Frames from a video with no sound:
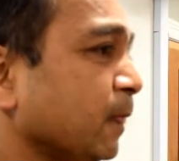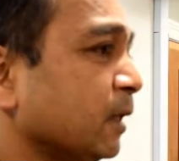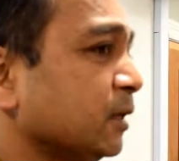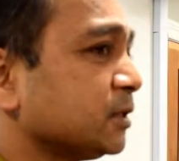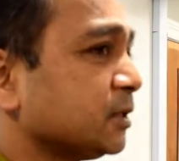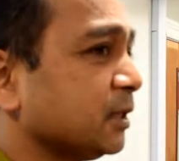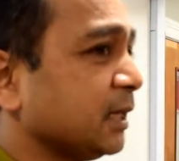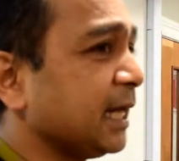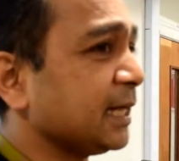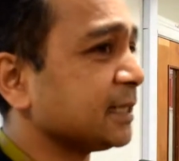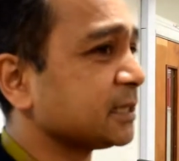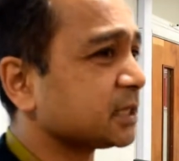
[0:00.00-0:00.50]

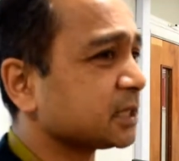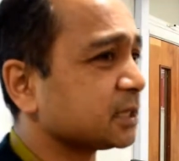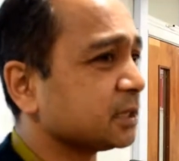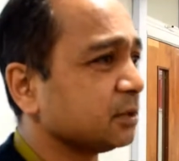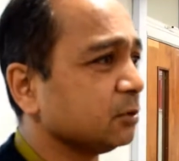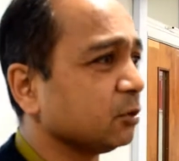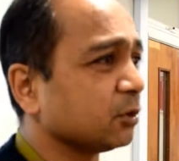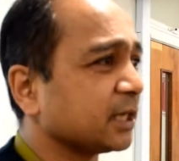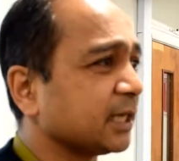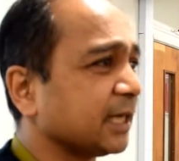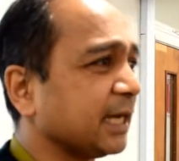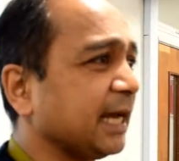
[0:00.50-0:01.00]
So that's
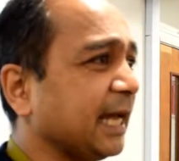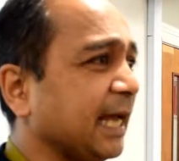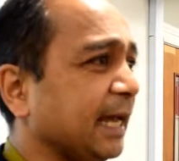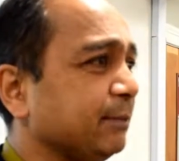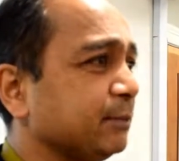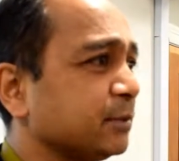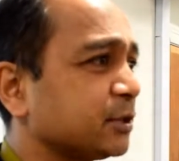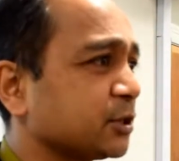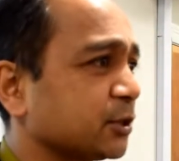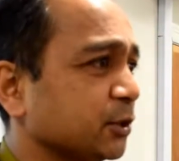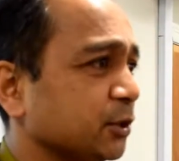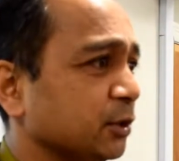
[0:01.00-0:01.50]
looking at
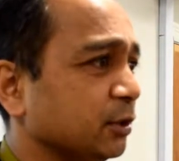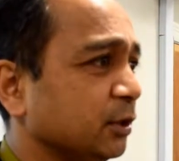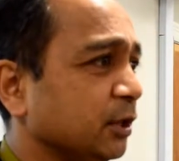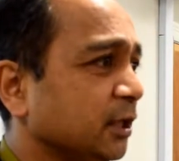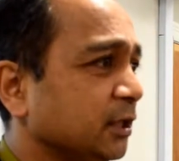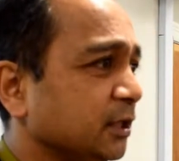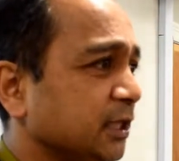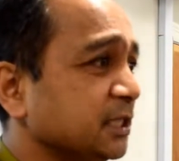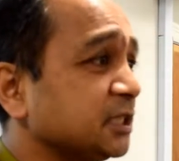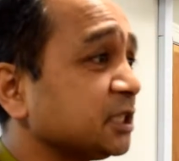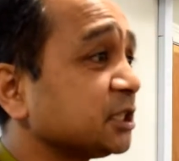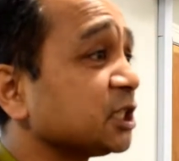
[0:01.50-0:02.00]
M2.
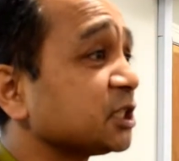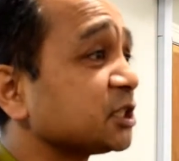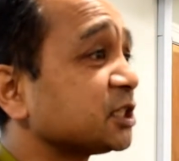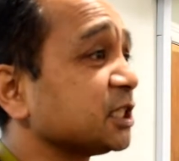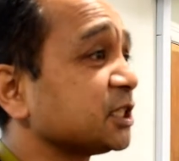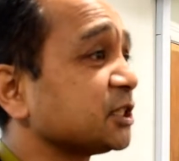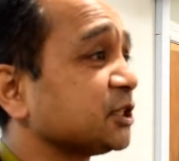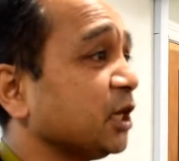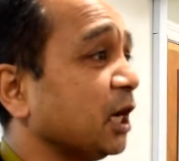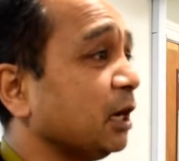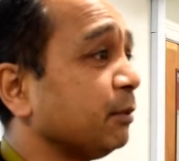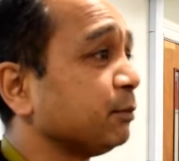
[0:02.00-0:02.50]
These are just
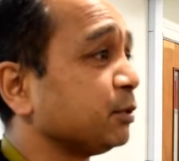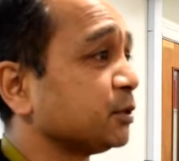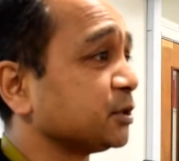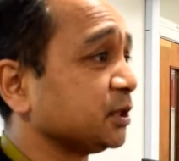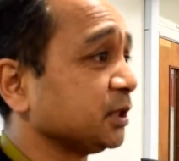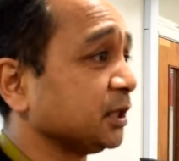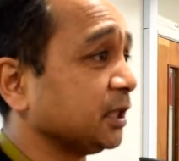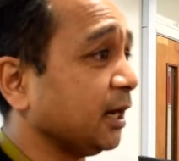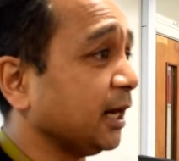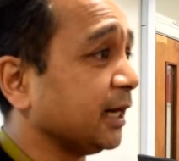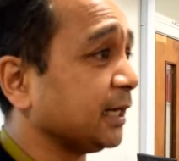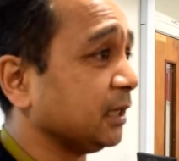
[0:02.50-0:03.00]
examples
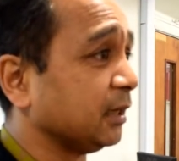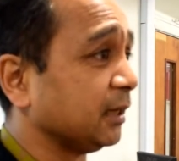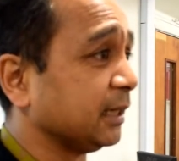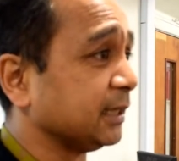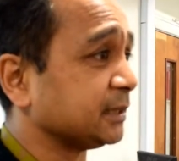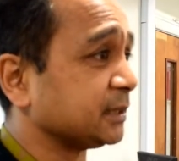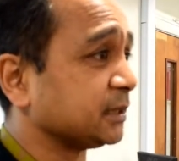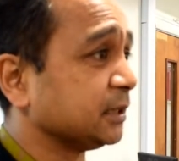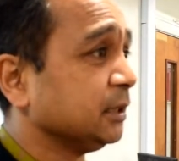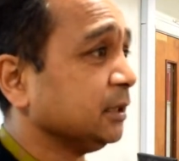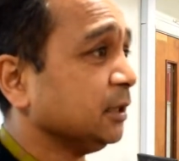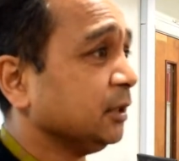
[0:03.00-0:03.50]
and
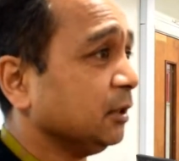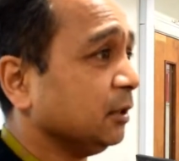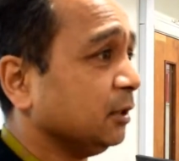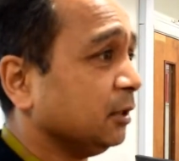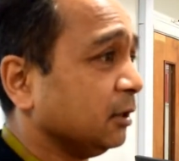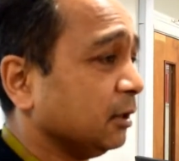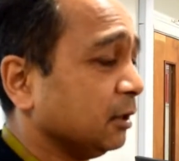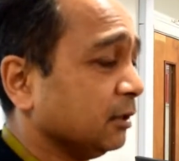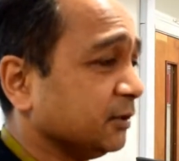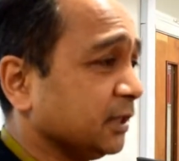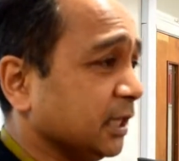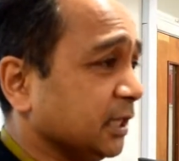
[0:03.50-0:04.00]
guidelines
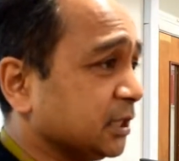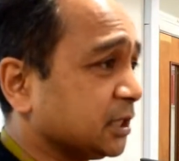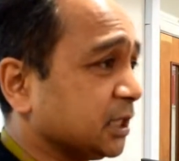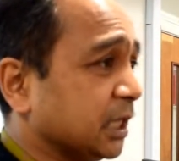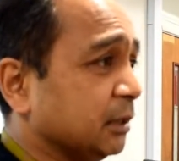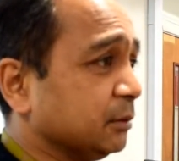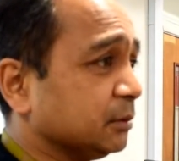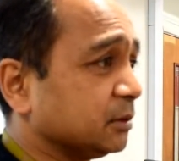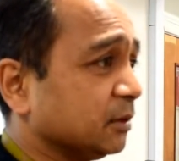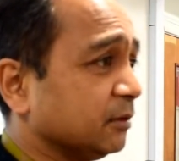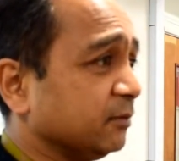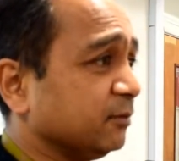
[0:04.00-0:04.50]
in
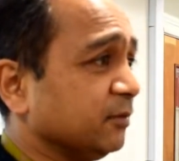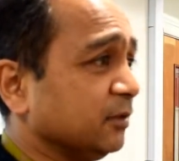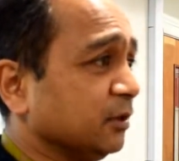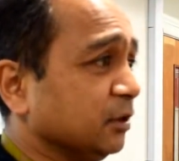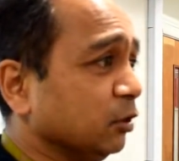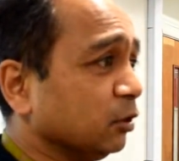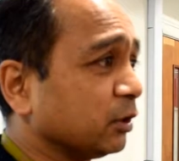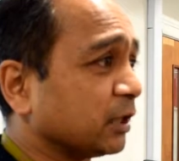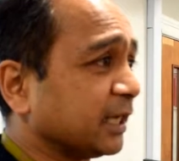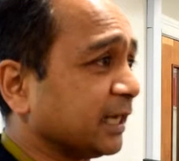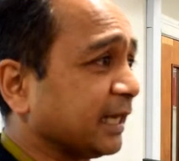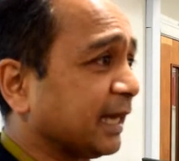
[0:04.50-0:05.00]
terms of
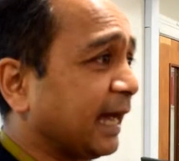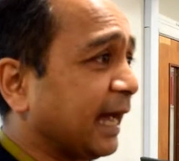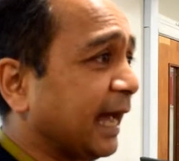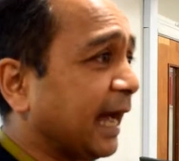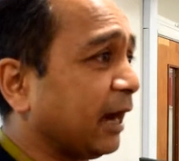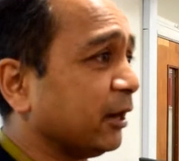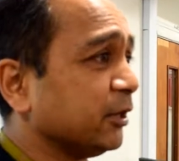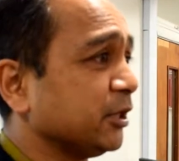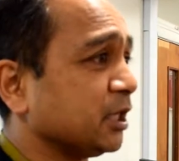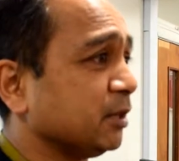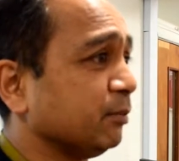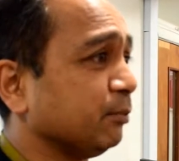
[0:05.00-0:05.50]
looking at
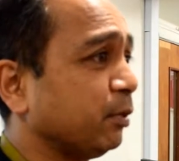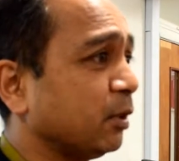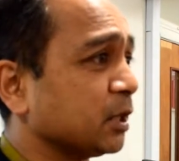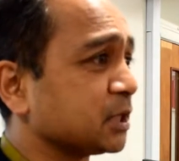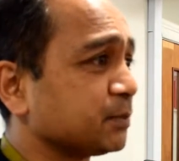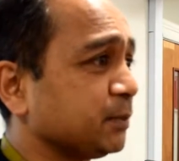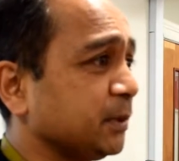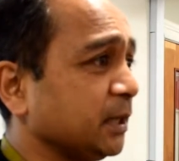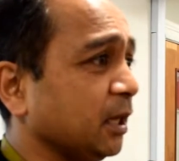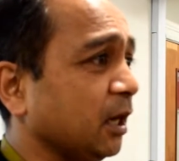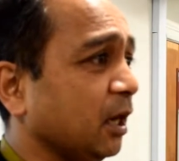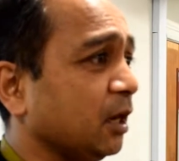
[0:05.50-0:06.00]
how you can
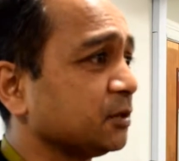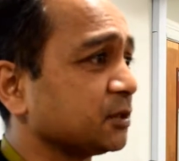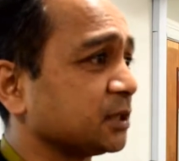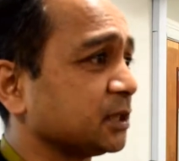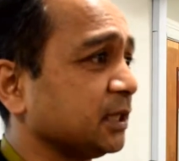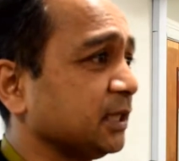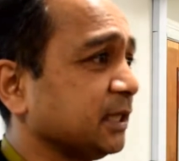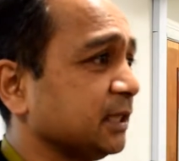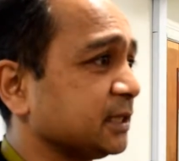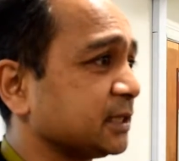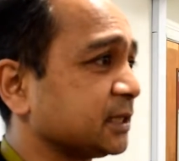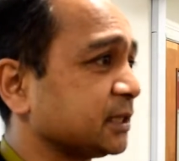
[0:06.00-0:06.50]
possibly
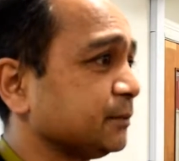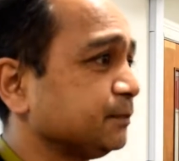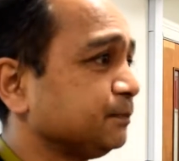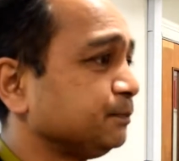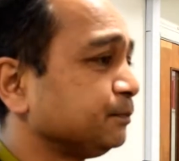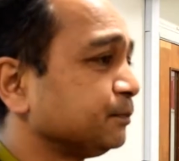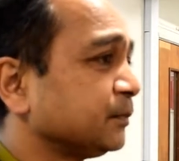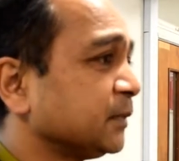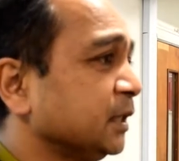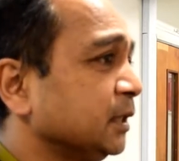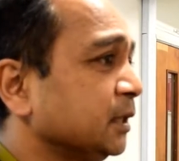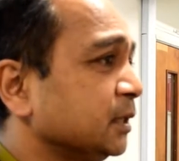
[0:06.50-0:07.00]
answer these.
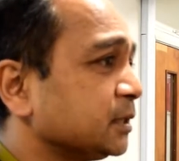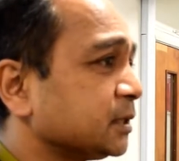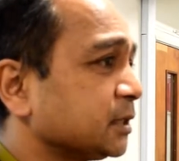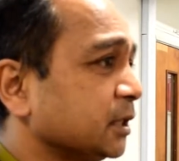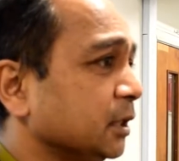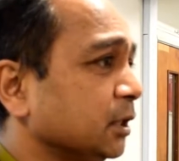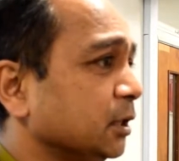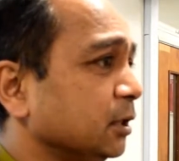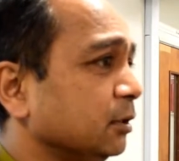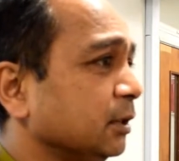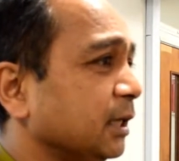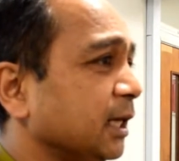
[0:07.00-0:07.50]

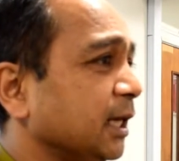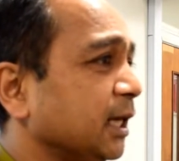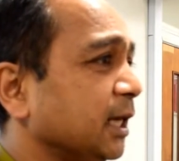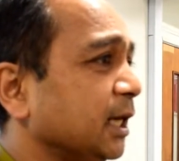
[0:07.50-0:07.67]
So